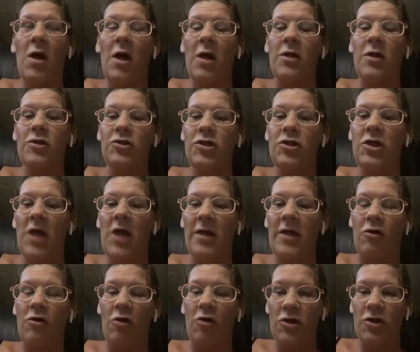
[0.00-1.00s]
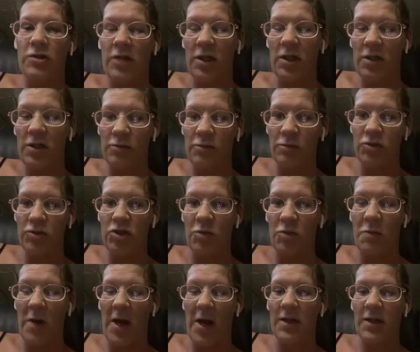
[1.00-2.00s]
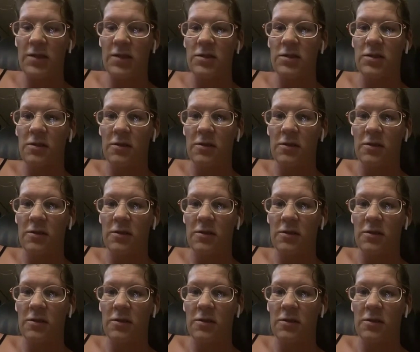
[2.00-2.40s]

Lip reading: She had a cross necklace when she passed.